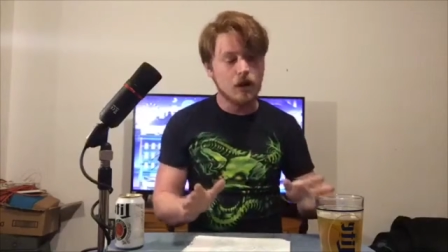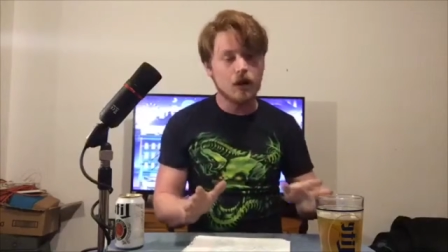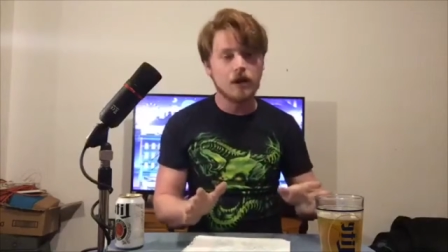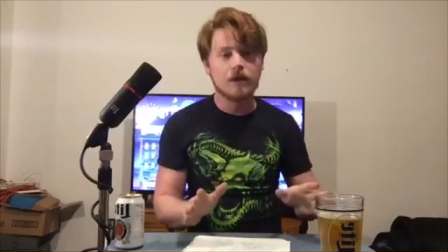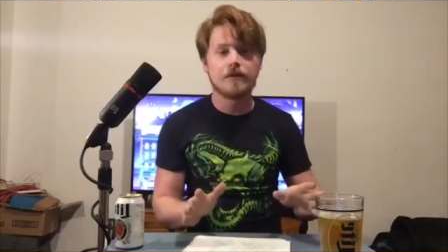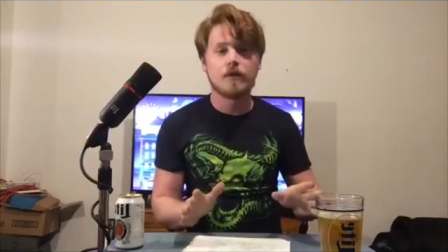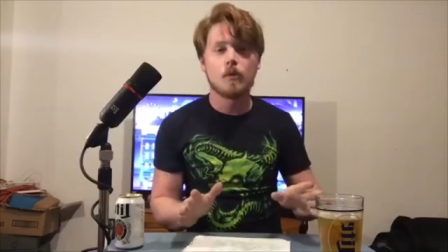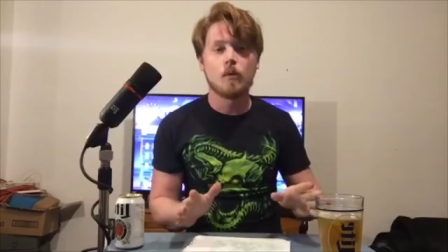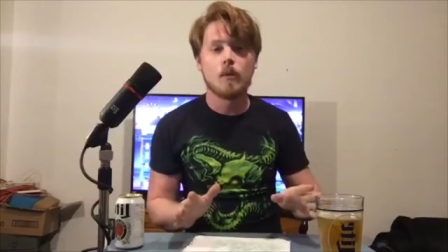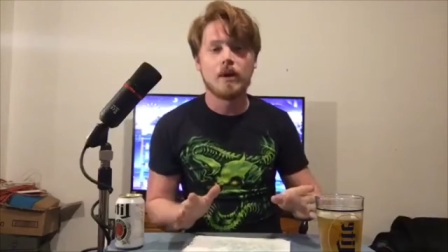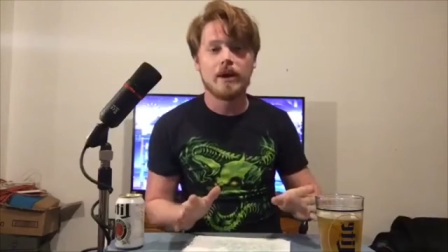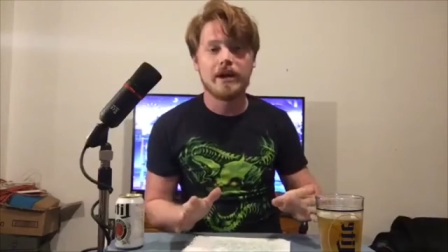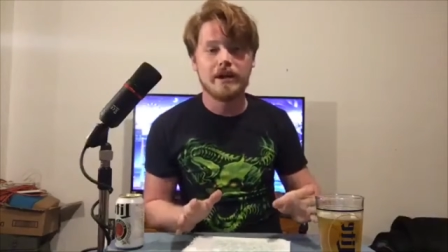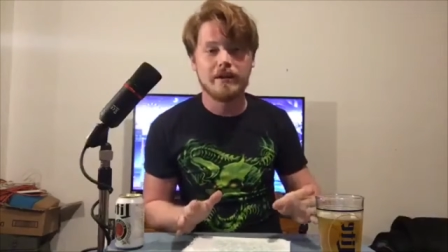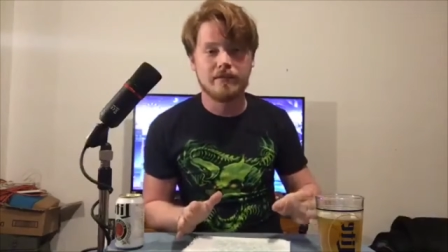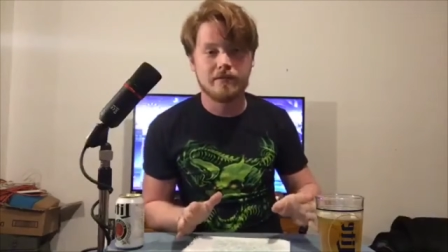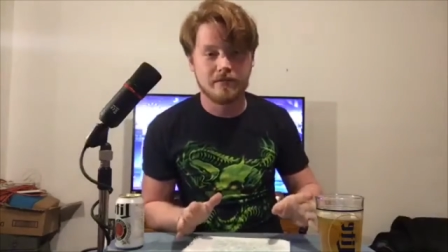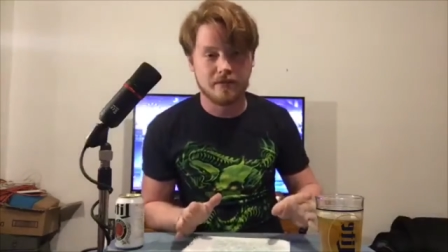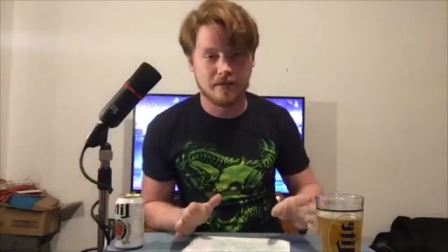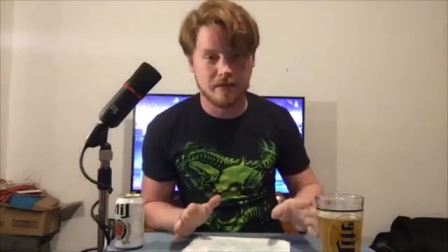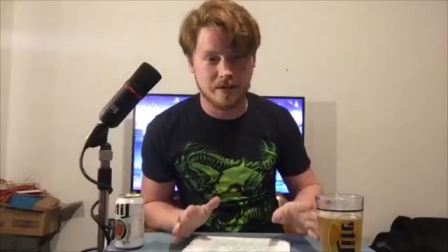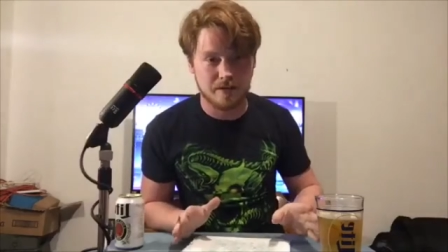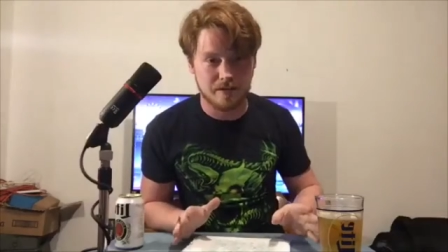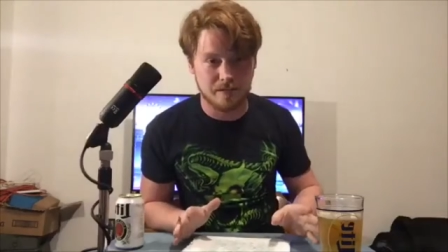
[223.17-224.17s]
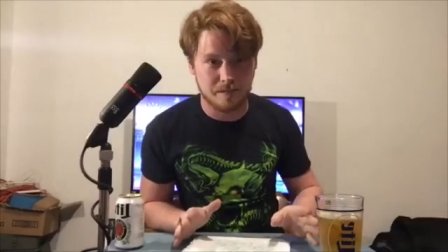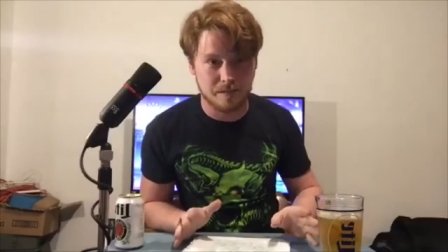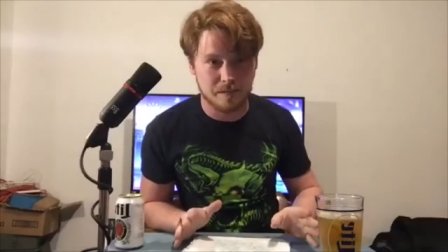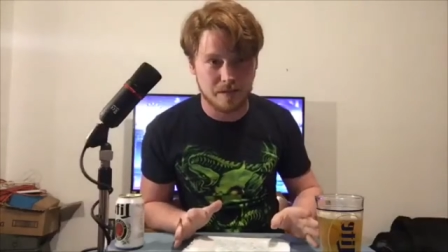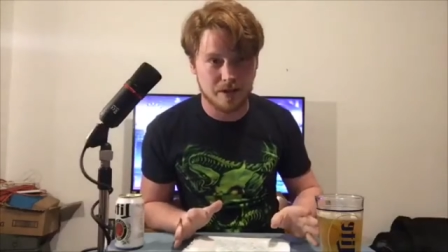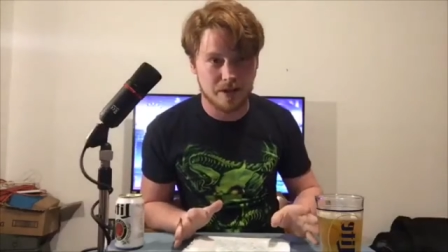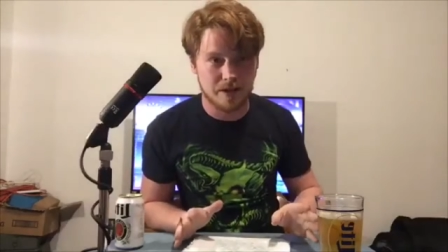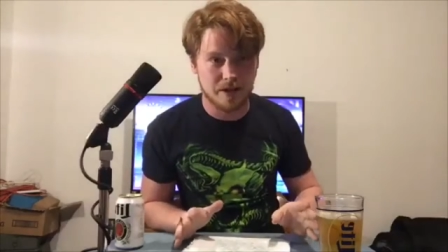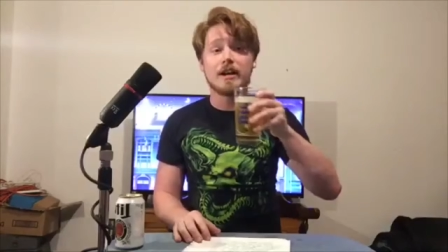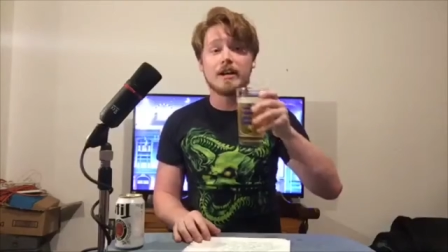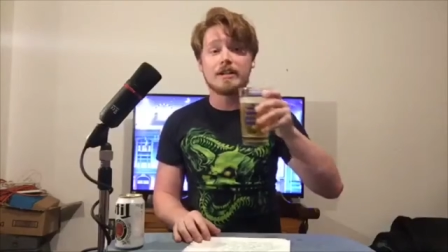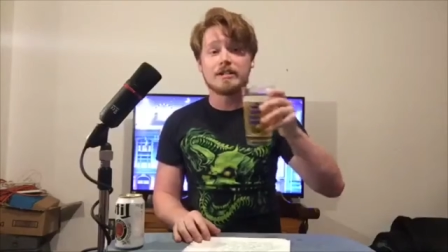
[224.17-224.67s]
of a wait for them.
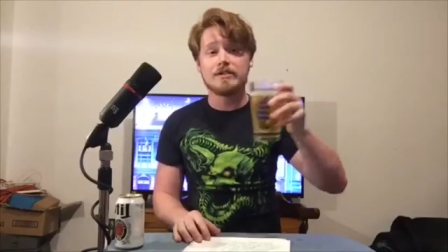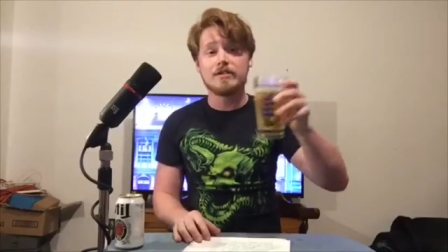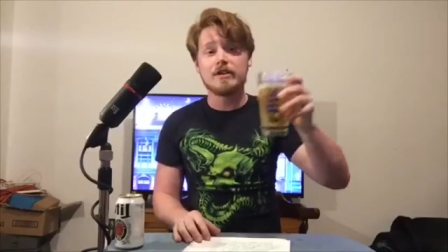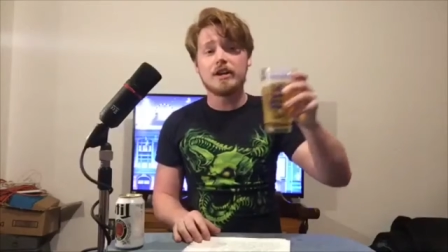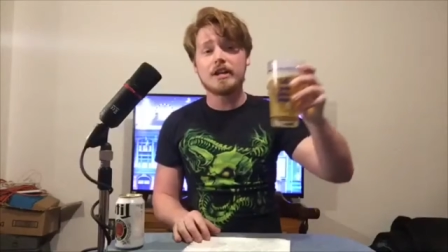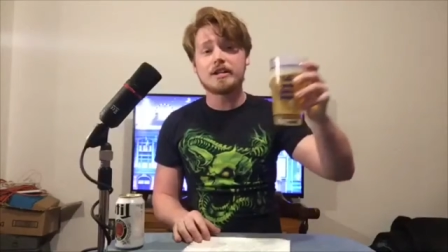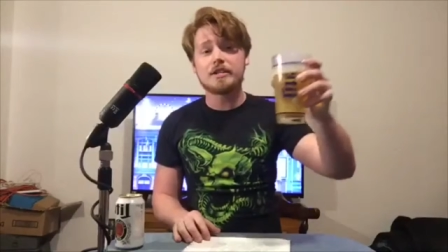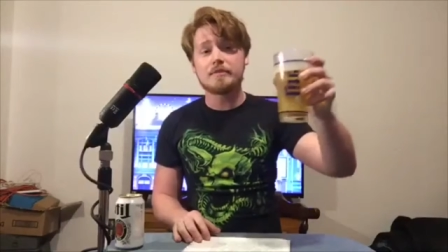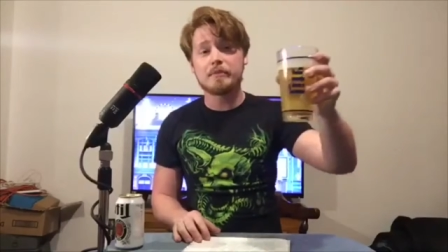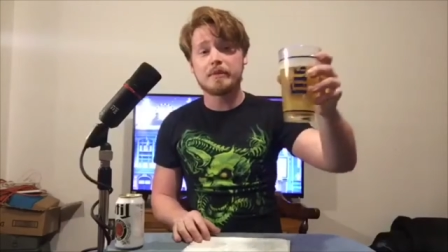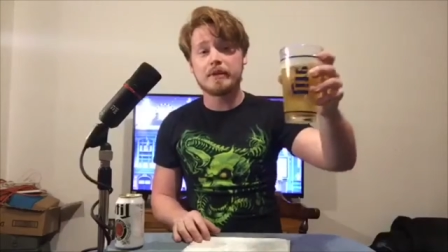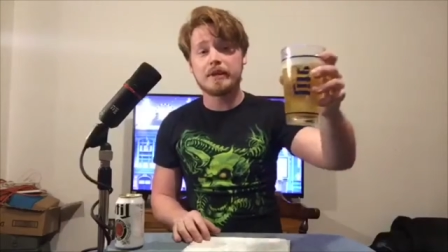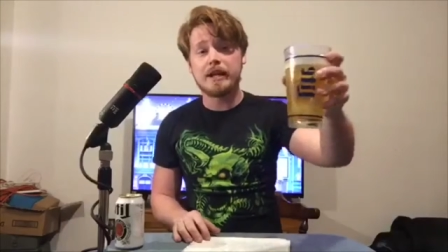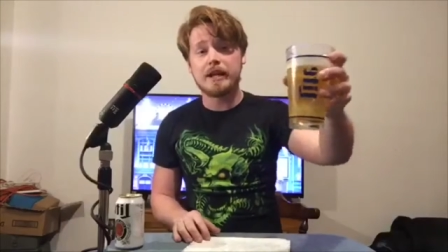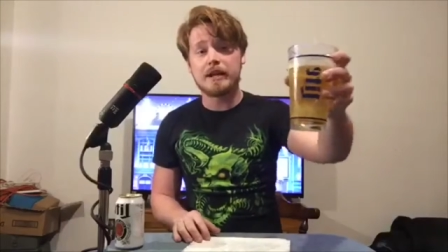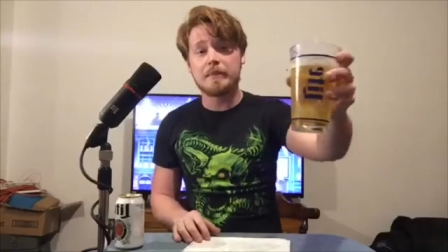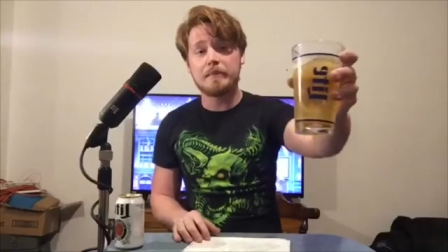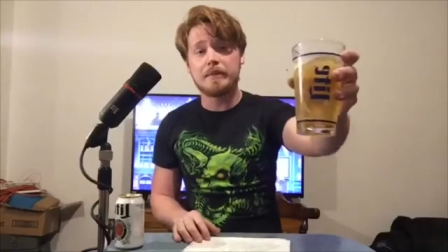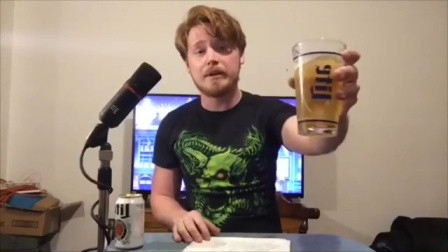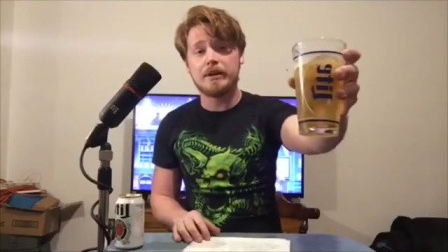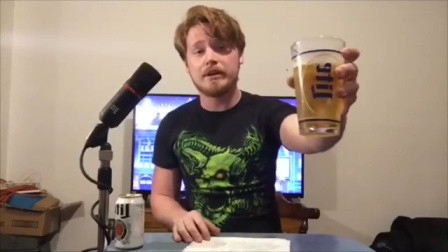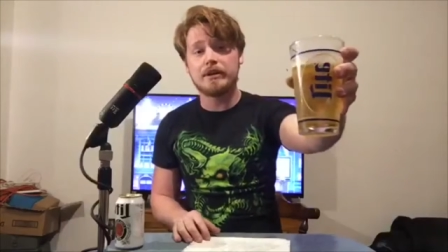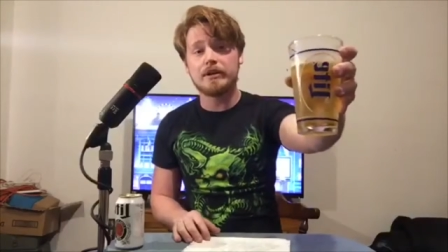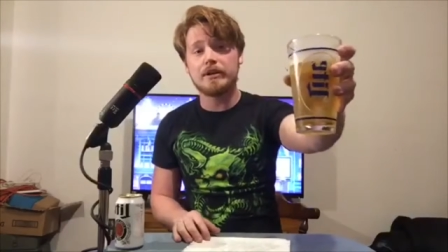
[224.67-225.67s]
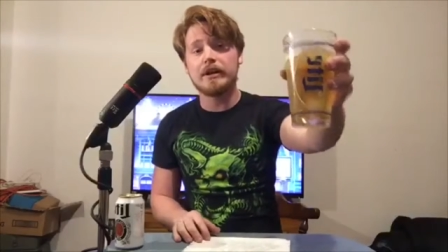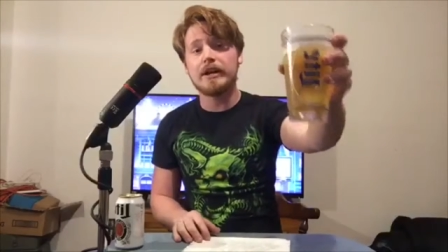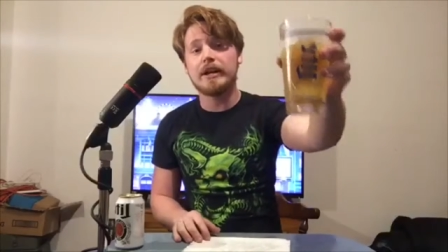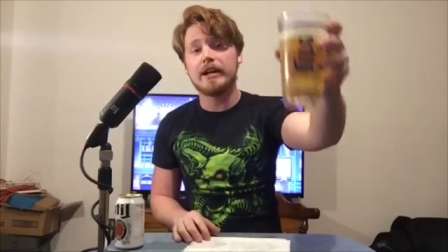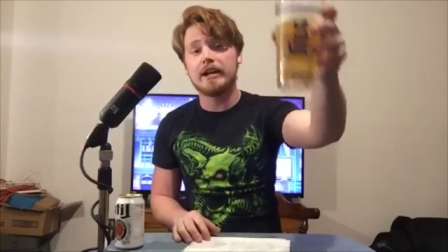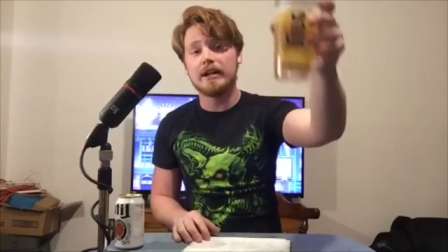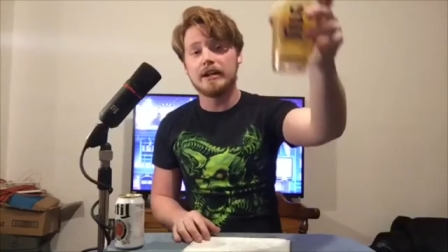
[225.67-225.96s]
If you guys got a beer in your hand,